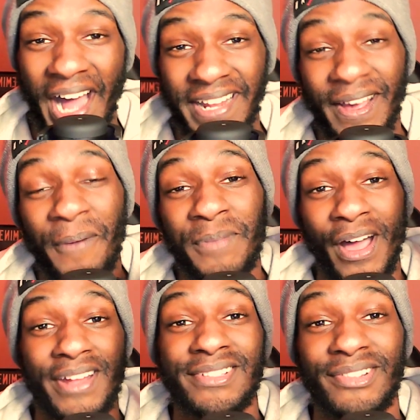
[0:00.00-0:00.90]
I hope
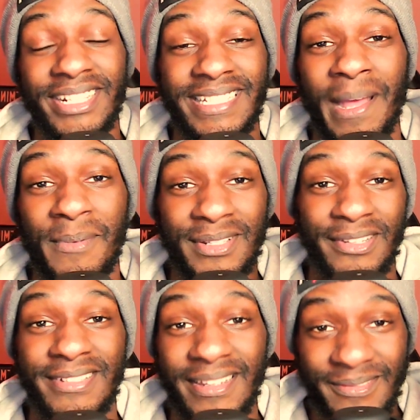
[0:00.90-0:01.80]
y'all enjoyed these
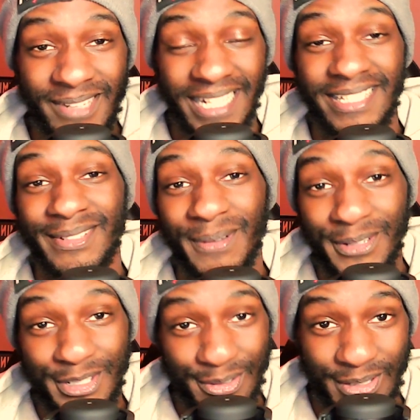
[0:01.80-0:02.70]
episodes that I reacted to
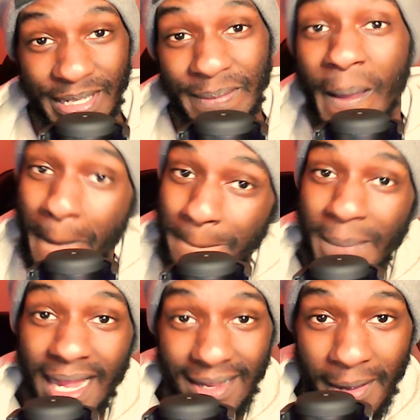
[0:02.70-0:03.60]
on stream
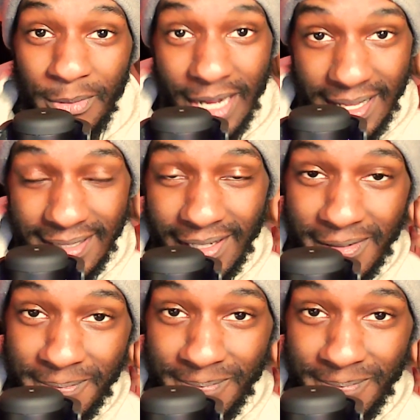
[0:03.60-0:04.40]
back a couple days ago.